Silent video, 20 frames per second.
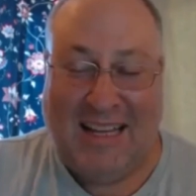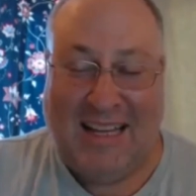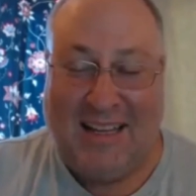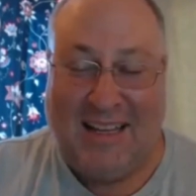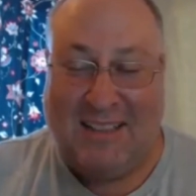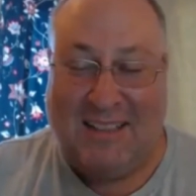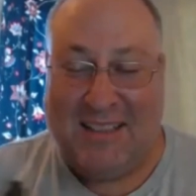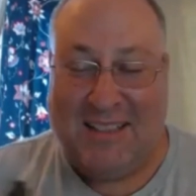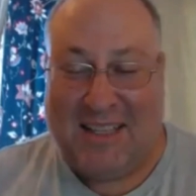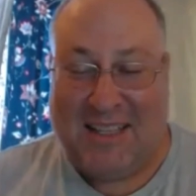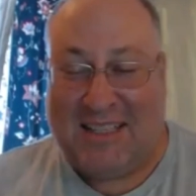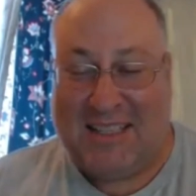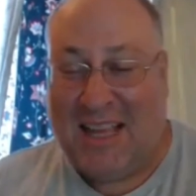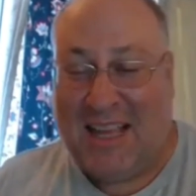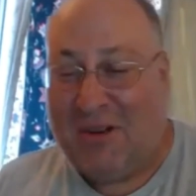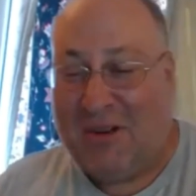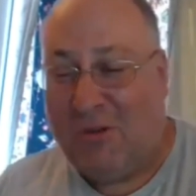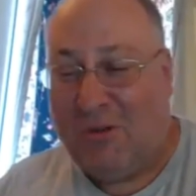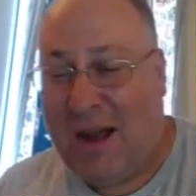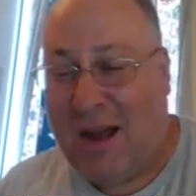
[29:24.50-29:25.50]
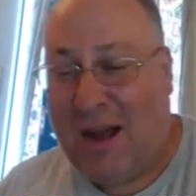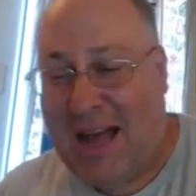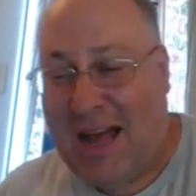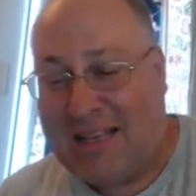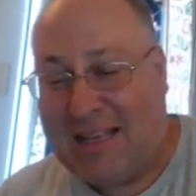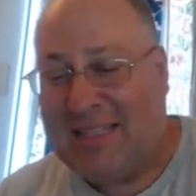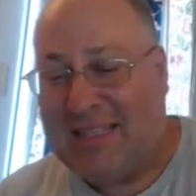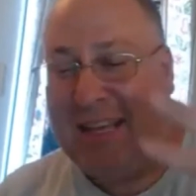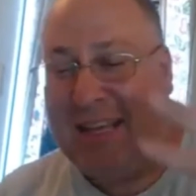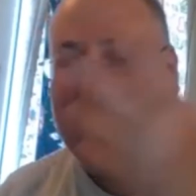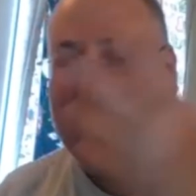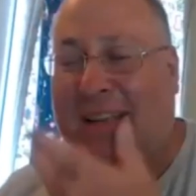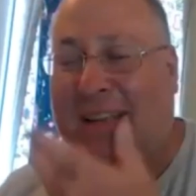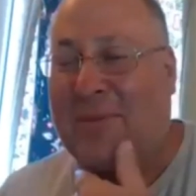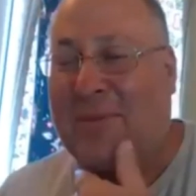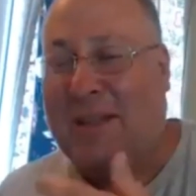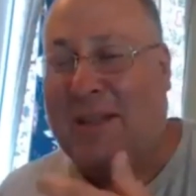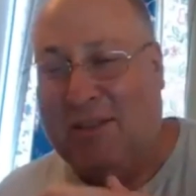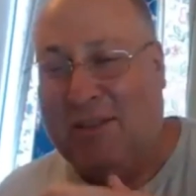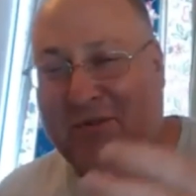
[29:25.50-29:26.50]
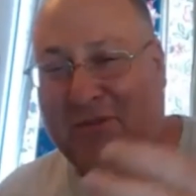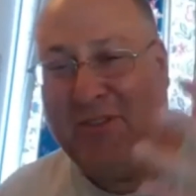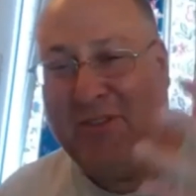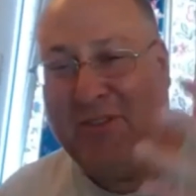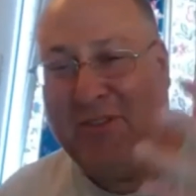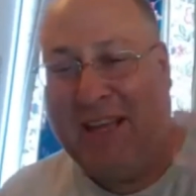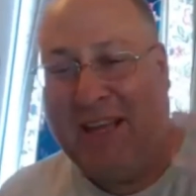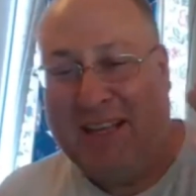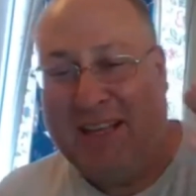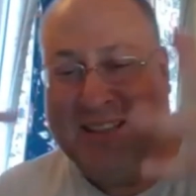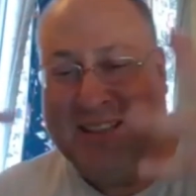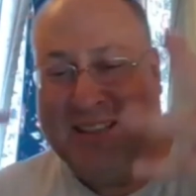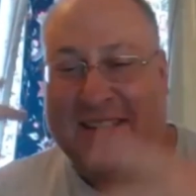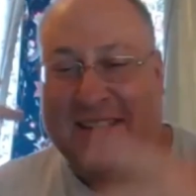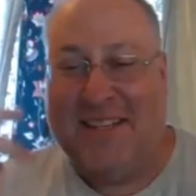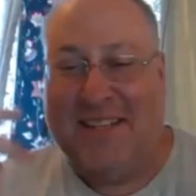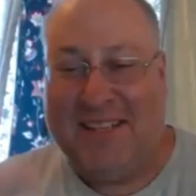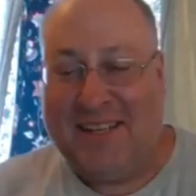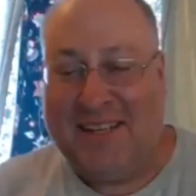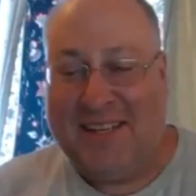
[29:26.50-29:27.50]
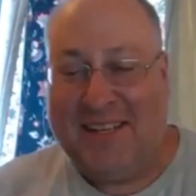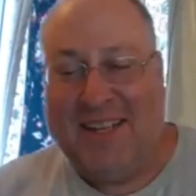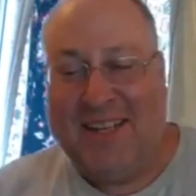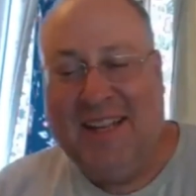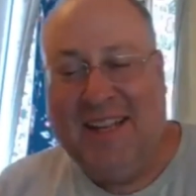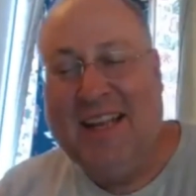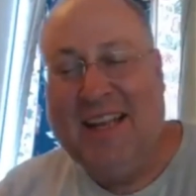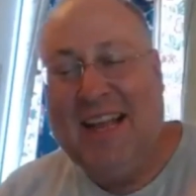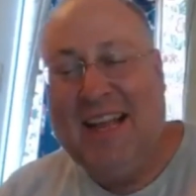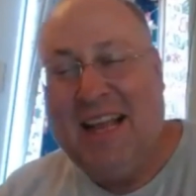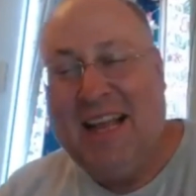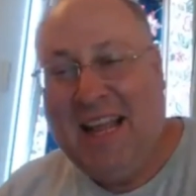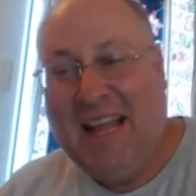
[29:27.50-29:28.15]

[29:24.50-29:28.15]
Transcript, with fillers: just like rocks hitting him in the face and shit. He's